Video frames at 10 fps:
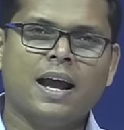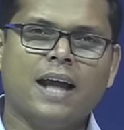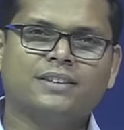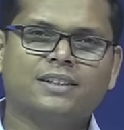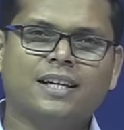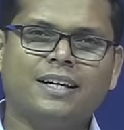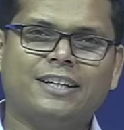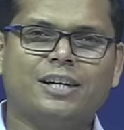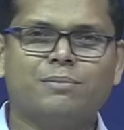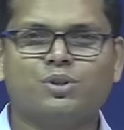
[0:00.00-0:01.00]
And this can
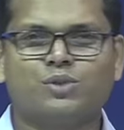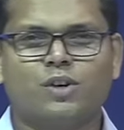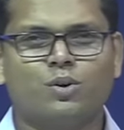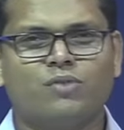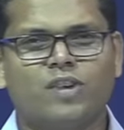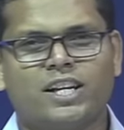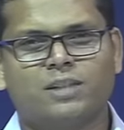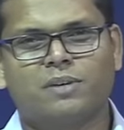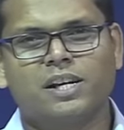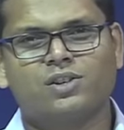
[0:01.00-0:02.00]
later be used for doing various
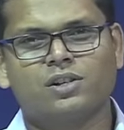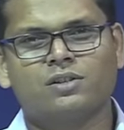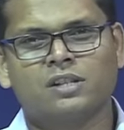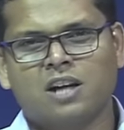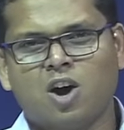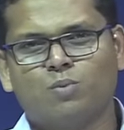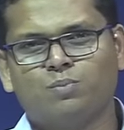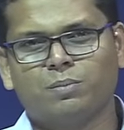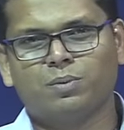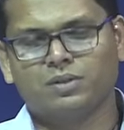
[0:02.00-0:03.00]
predictions that how
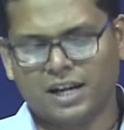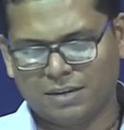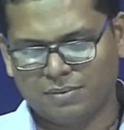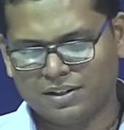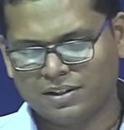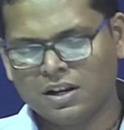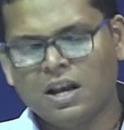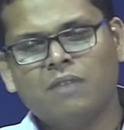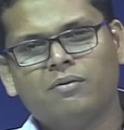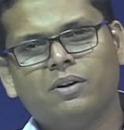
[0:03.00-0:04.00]
people's sentiment
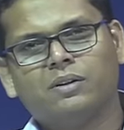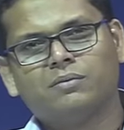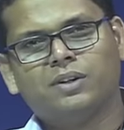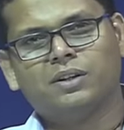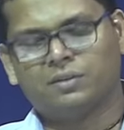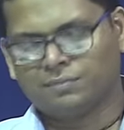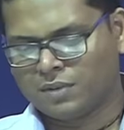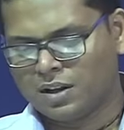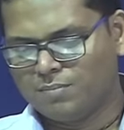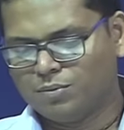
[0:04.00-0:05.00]
will
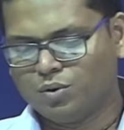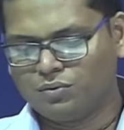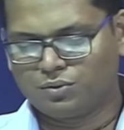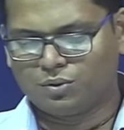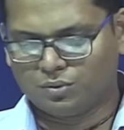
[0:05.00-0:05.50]
move